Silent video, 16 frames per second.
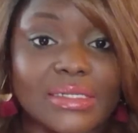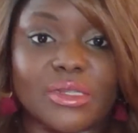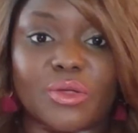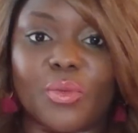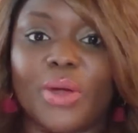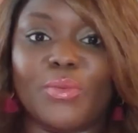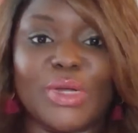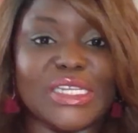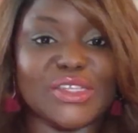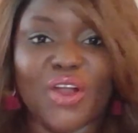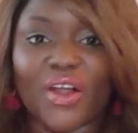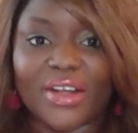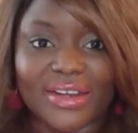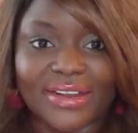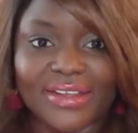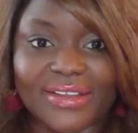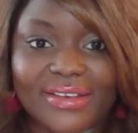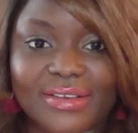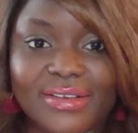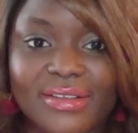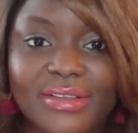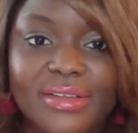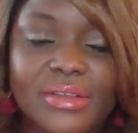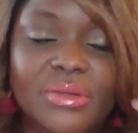when we started it.
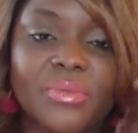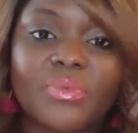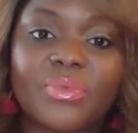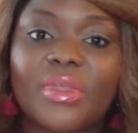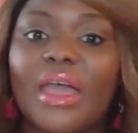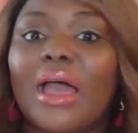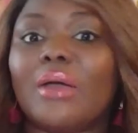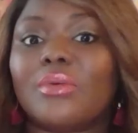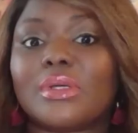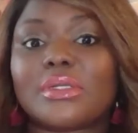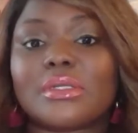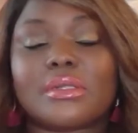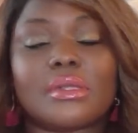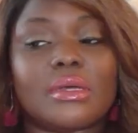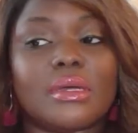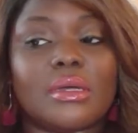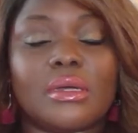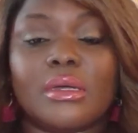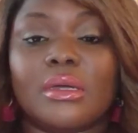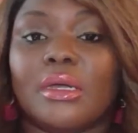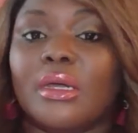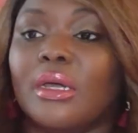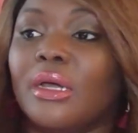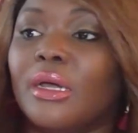I was the
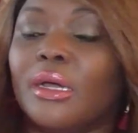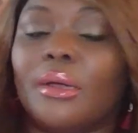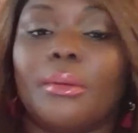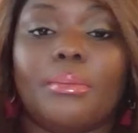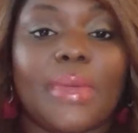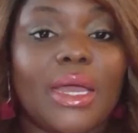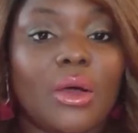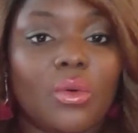mail